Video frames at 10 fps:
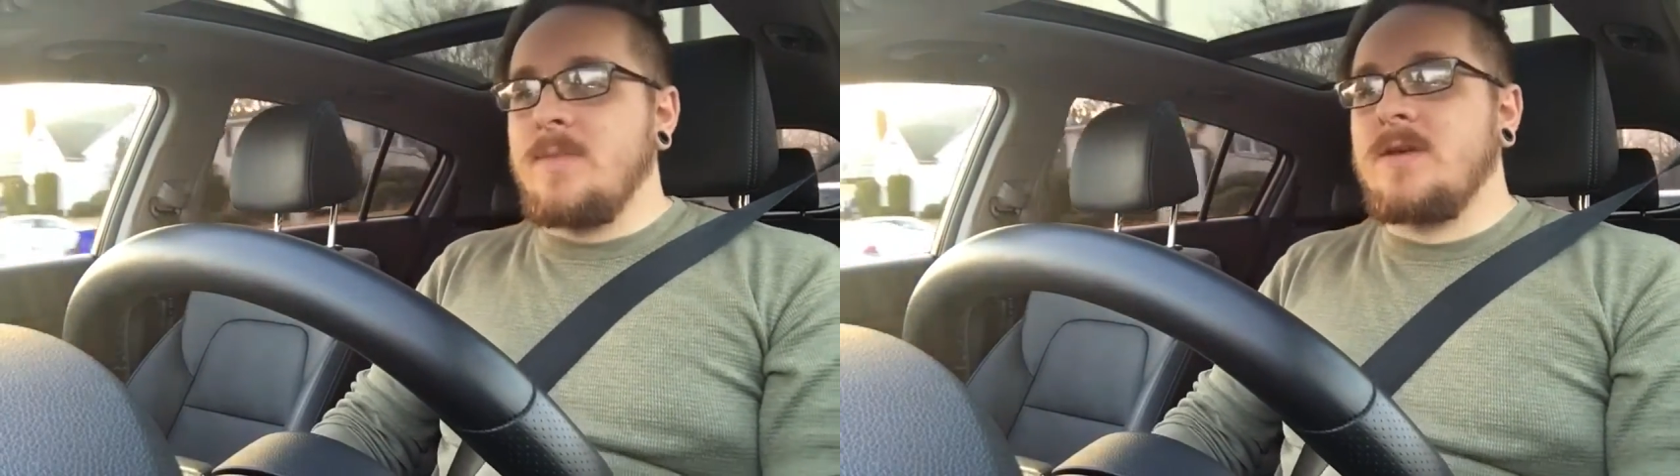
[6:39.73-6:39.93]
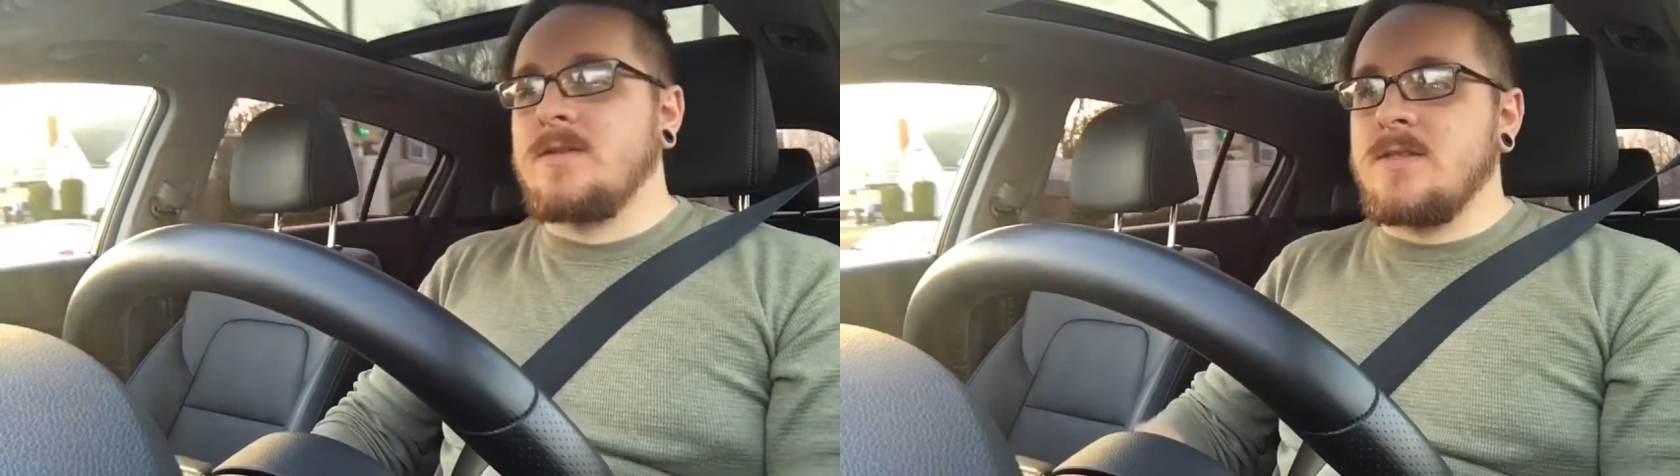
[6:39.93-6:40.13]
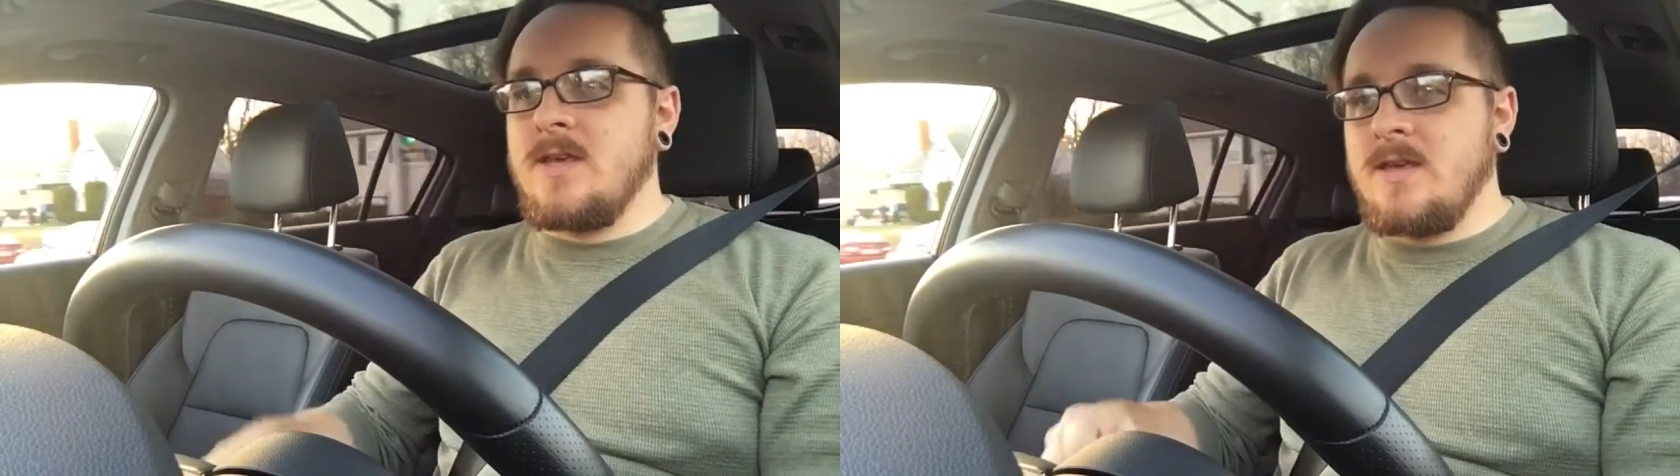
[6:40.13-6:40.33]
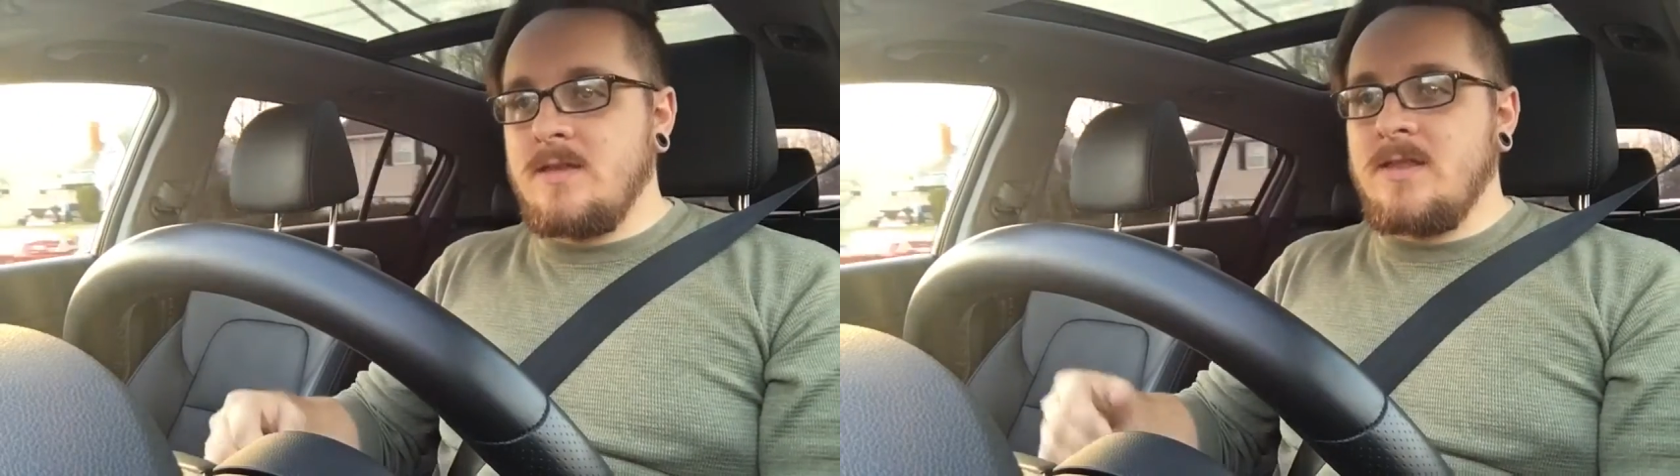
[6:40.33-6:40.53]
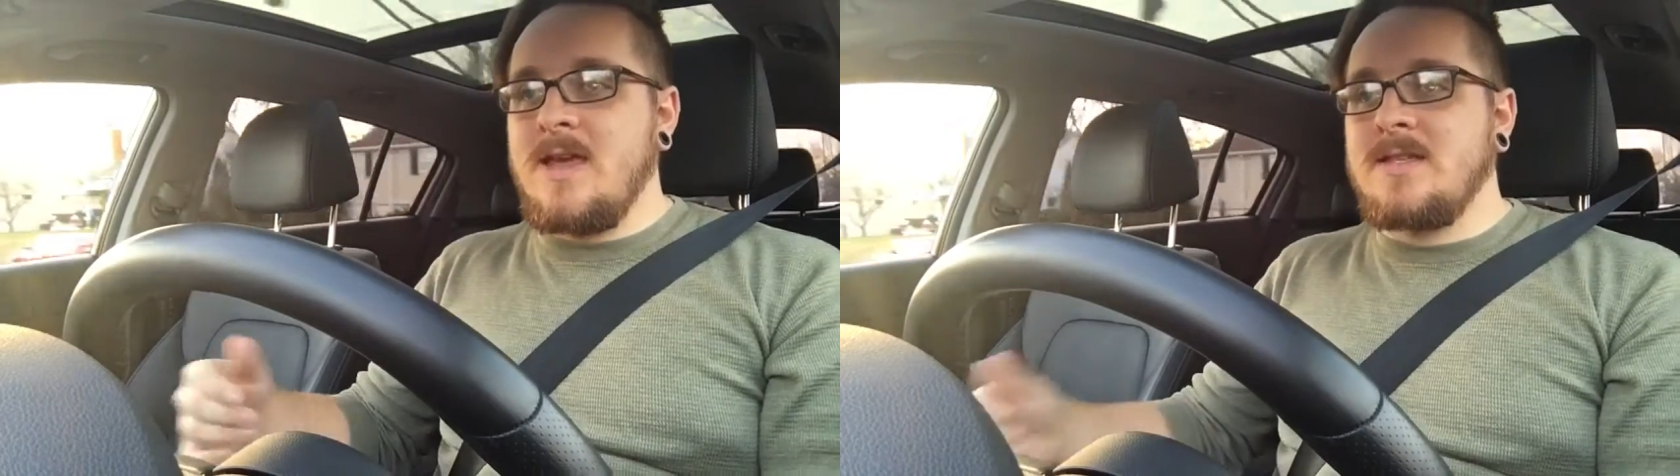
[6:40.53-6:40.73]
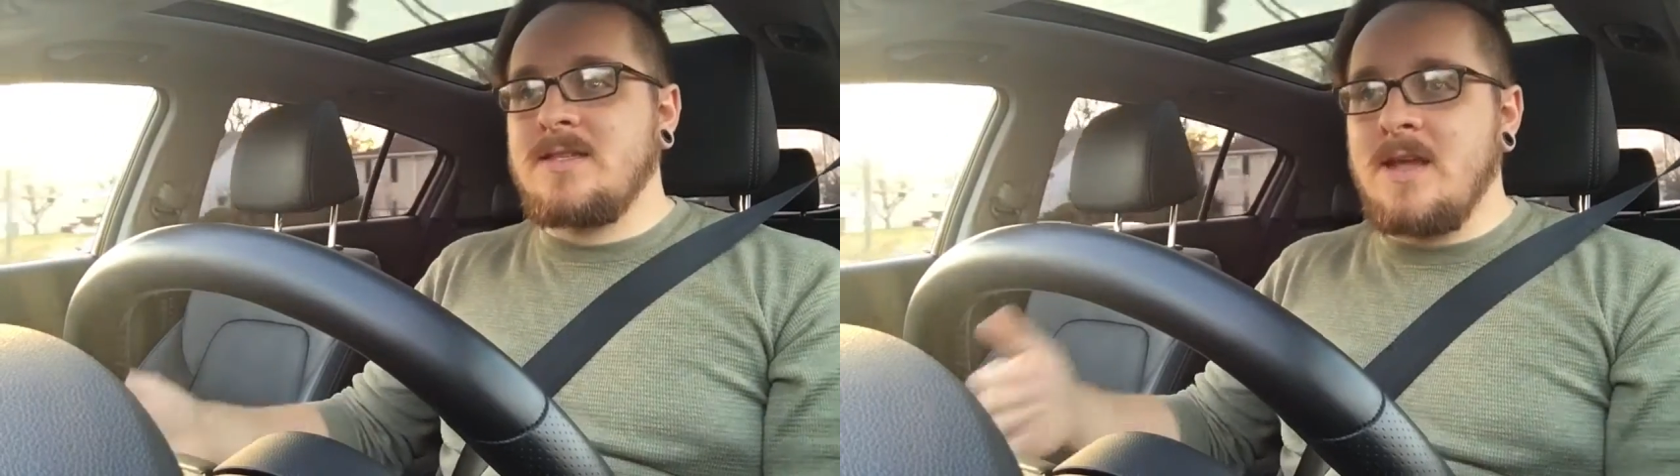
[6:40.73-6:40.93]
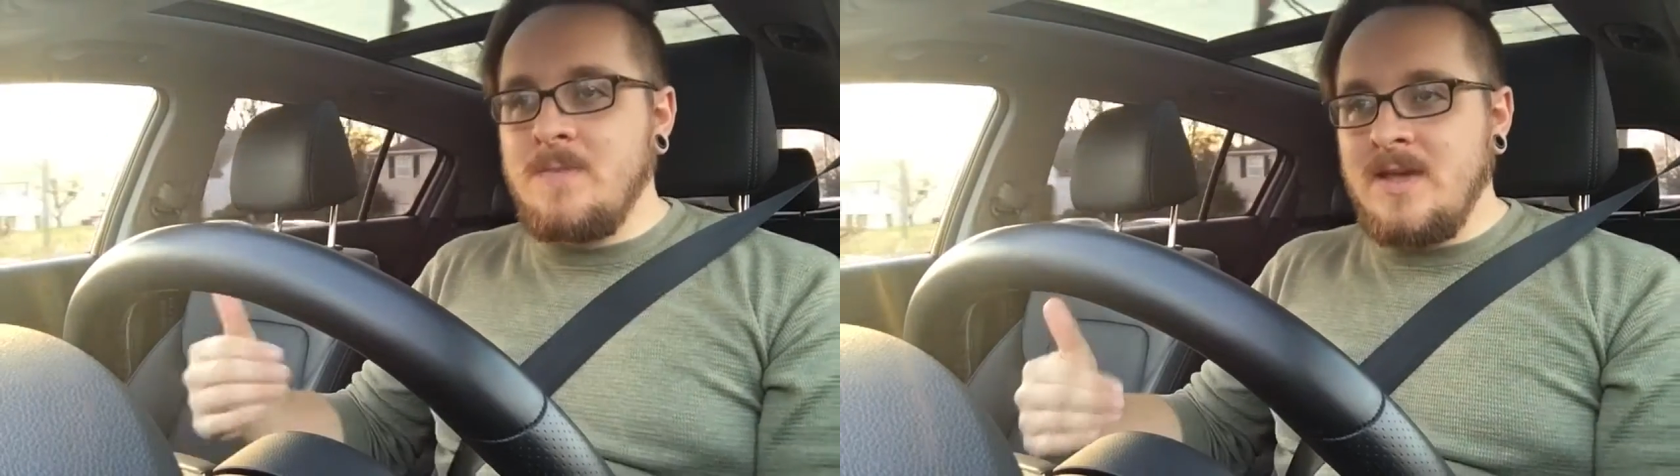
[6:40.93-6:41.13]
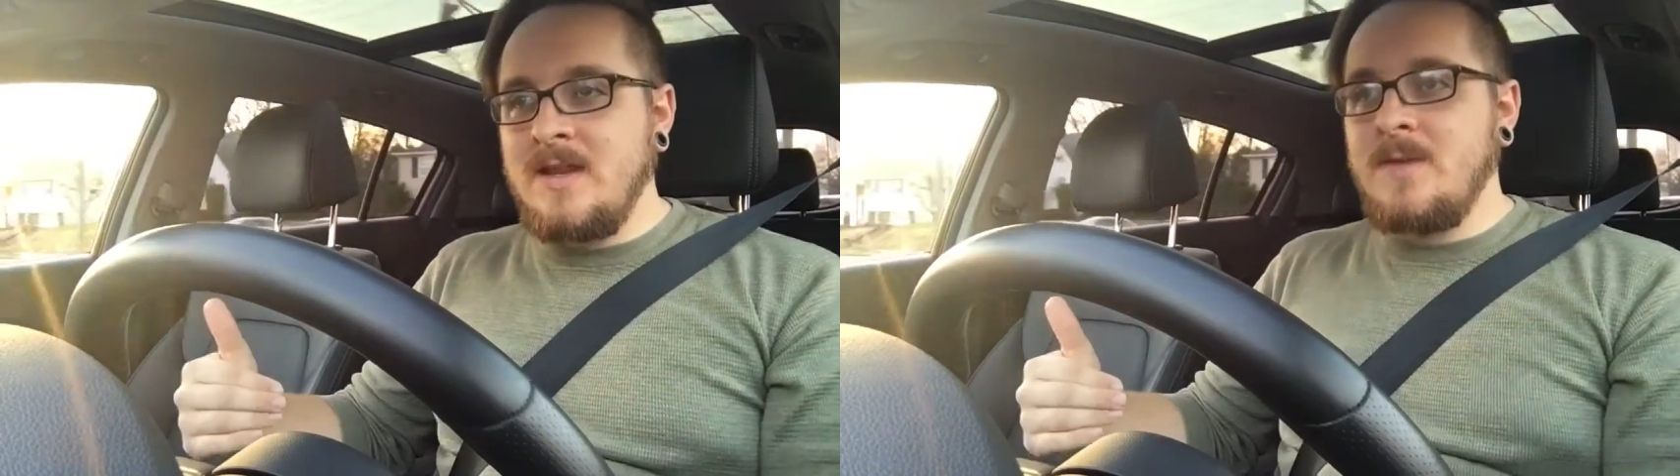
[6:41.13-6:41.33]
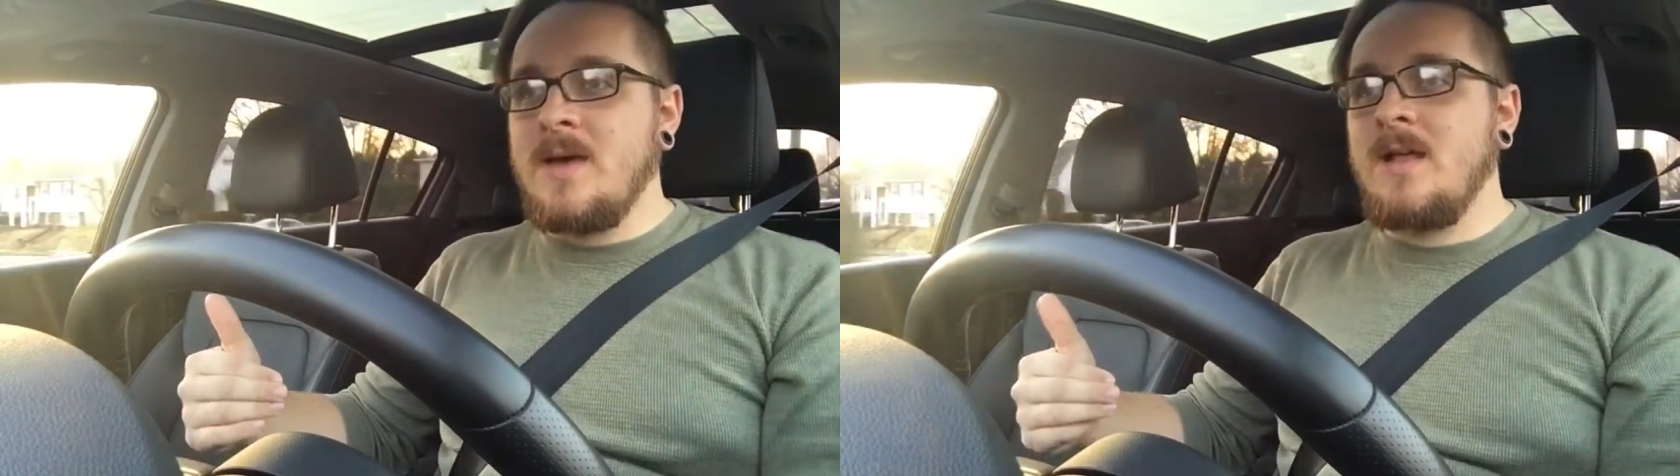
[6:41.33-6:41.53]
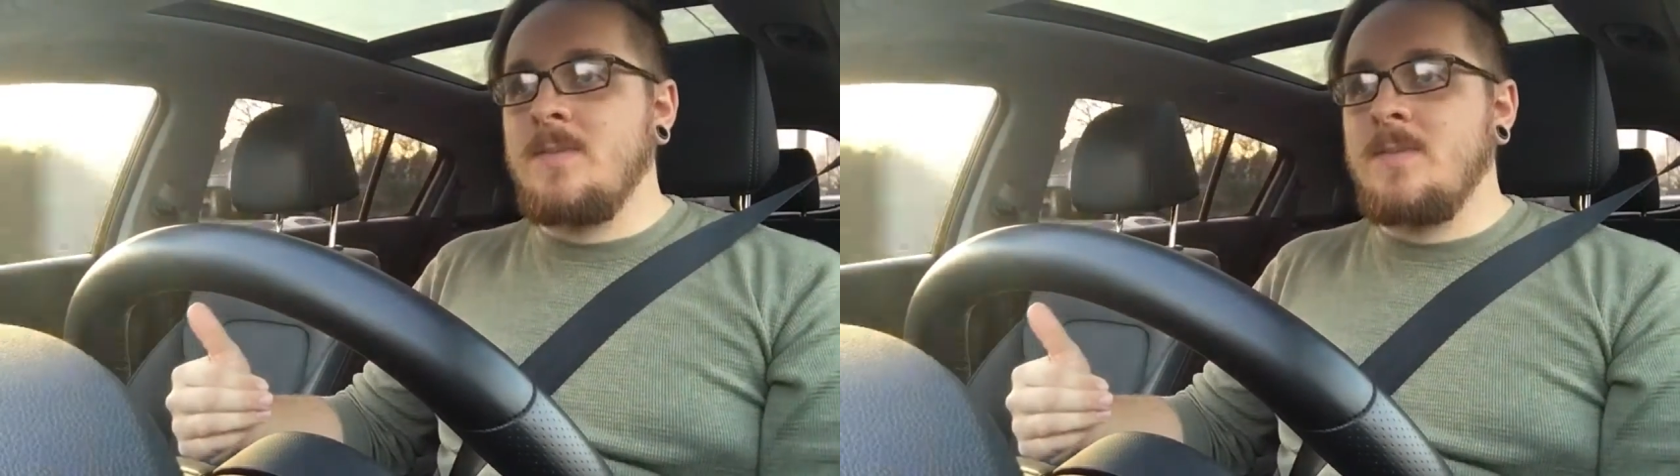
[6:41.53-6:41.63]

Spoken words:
because they had sent me an email